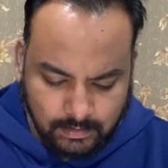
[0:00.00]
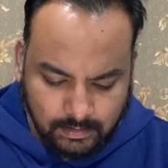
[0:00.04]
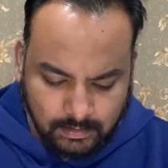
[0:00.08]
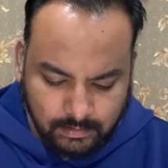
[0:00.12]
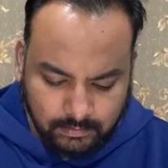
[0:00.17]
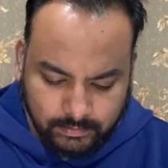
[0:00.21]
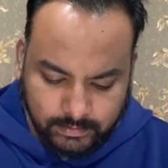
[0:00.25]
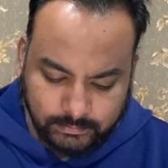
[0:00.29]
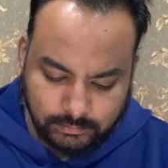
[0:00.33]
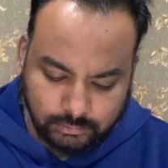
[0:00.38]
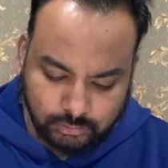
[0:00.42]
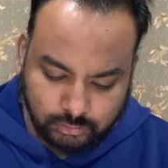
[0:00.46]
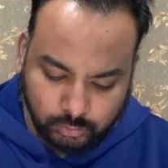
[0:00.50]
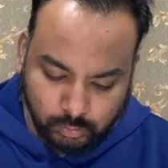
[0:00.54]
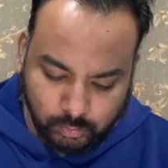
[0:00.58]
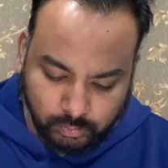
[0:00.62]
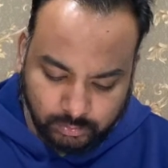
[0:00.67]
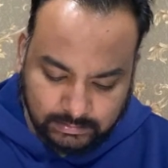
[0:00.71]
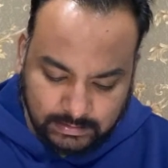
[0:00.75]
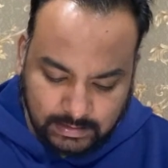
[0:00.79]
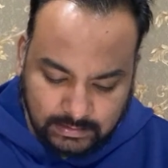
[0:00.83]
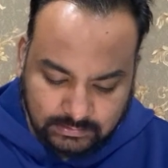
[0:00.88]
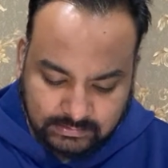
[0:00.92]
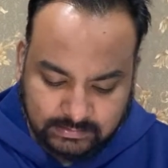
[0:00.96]
In
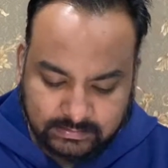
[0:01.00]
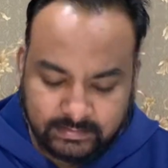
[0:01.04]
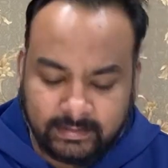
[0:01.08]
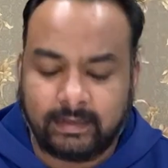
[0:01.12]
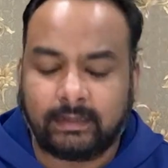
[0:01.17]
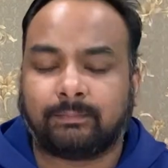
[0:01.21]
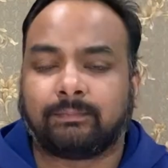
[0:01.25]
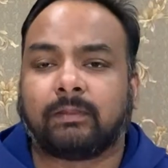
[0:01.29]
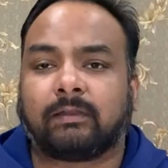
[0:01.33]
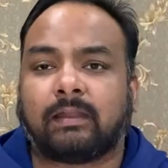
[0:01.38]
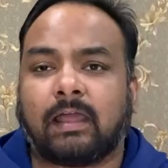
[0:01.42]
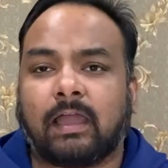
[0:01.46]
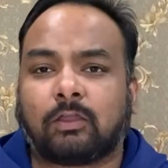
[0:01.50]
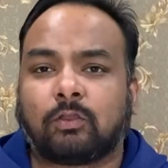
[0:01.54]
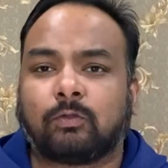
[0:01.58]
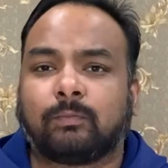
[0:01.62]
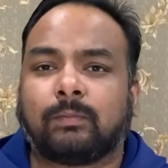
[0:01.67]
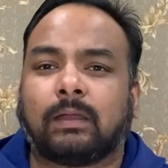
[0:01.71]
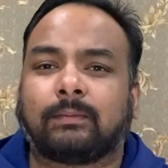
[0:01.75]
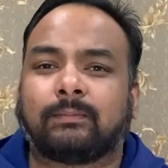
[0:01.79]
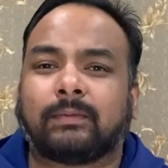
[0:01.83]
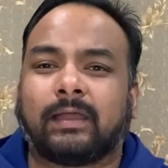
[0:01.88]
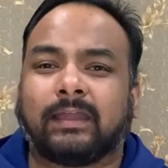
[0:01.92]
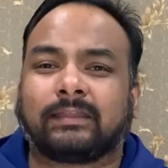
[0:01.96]
2008, Barack
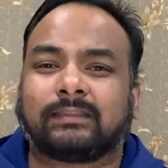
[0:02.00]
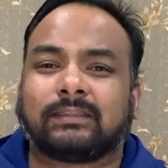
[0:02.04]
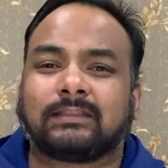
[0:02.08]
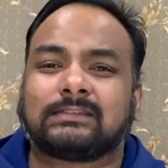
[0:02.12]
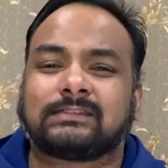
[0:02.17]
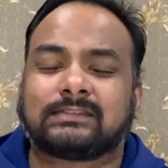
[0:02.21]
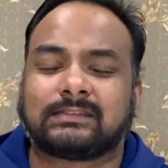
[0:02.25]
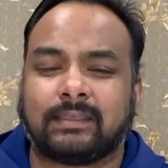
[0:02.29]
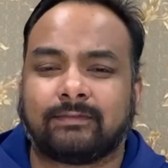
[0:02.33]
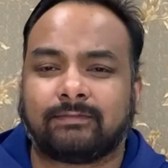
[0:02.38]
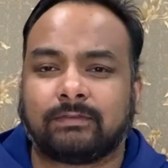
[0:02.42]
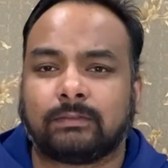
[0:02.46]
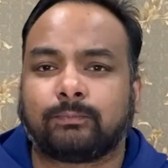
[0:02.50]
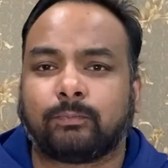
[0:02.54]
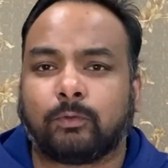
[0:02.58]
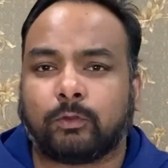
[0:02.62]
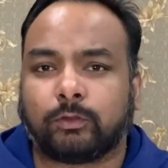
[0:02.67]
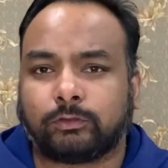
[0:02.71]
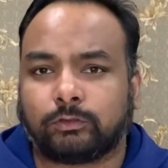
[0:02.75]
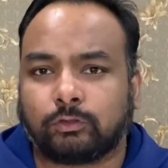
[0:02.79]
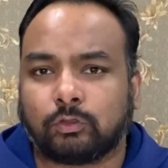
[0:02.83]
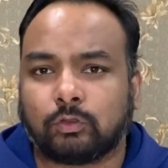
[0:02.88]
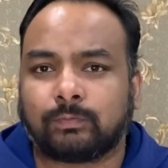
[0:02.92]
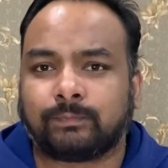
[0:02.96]
Obama had a
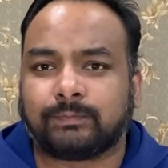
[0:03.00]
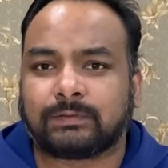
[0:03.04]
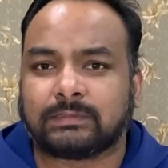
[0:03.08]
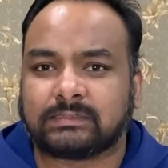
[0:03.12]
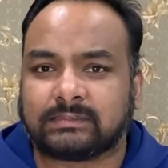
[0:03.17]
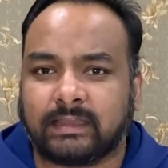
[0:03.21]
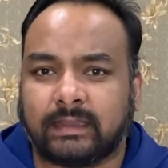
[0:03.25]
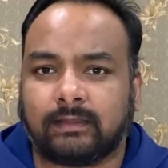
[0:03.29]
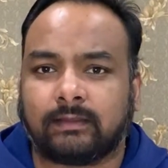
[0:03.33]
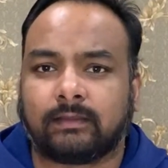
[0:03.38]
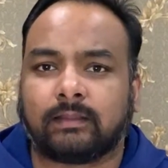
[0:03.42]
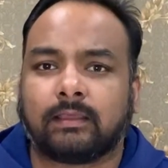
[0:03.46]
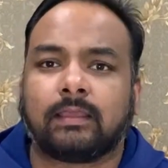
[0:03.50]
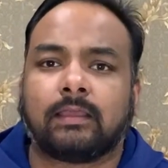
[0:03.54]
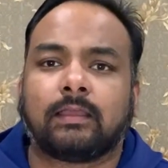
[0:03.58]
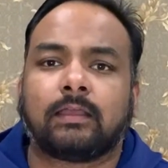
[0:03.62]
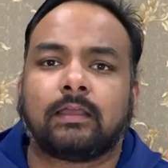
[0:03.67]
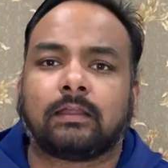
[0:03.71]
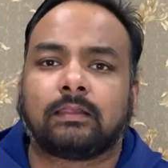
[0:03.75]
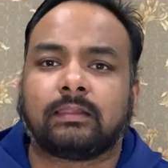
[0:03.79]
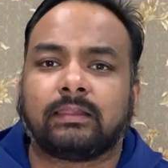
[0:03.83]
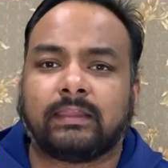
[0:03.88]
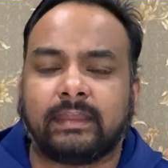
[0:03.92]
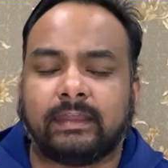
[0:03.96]
7.2%
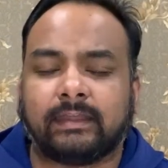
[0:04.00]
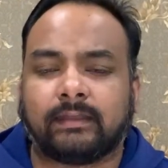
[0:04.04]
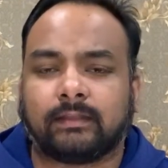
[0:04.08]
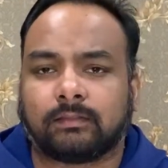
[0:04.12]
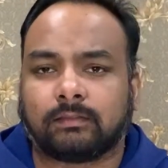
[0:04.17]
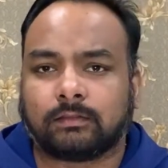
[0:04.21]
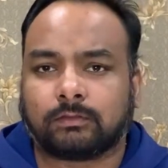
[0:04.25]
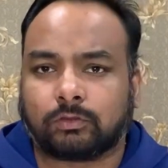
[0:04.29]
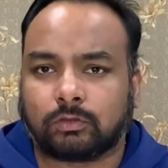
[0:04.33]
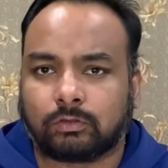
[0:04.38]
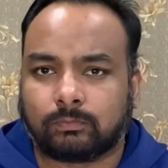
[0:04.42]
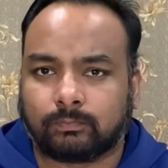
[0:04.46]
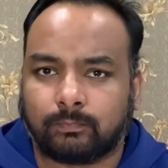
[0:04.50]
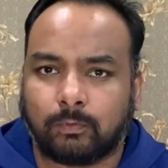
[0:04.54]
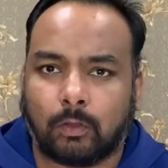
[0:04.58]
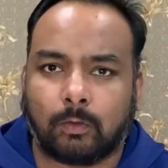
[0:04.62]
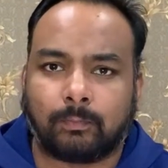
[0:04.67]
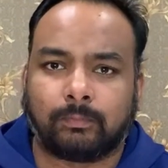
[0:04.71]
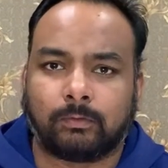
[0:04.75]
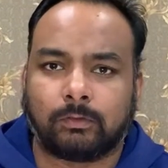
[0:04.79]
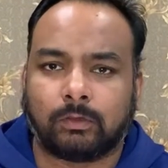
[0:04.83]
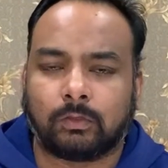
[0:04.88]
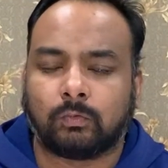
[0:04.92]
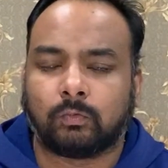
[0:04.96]
lead in the
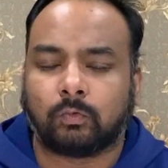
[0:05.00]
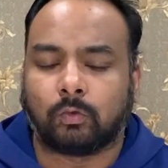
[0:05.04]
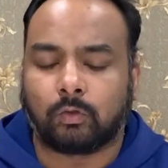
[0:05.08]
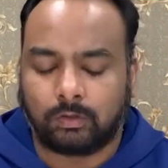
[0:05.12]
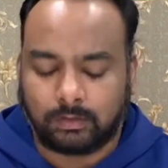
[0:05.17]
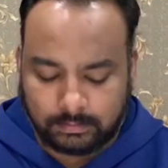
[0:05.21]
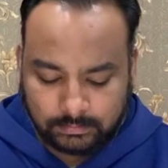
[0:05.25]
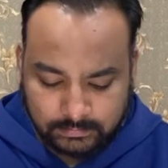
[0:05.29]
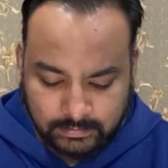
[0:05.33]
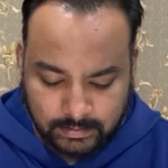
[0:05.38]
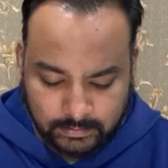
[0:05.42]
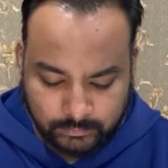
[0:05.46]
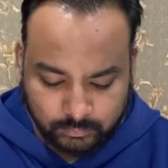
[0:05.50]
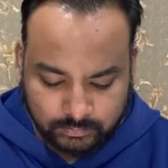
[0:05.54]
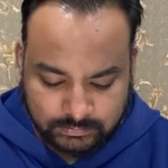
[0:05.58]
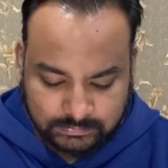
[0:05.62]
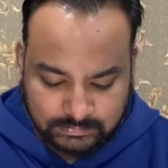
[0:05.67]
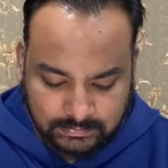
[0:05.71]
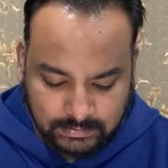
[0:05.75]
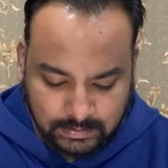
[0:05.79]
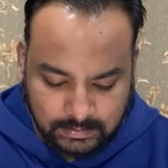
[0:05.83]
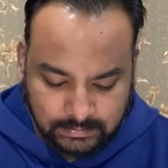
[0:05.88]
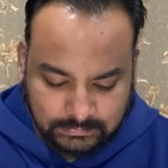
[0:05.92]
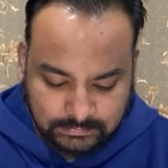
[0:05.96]
popular vote that was
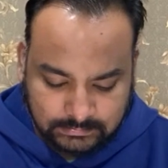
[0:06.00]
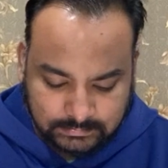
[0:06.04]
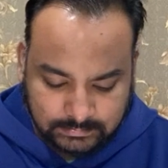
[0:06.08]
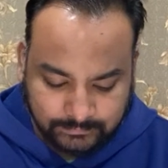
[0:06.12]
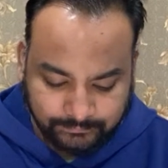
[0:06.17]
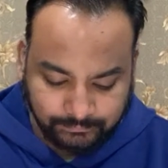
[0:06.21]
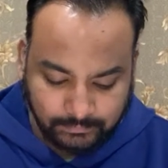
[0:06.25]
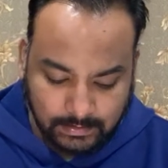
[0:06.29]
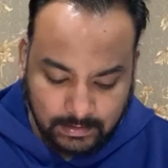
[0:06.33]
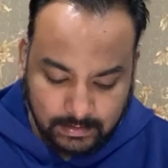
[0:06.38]
cast.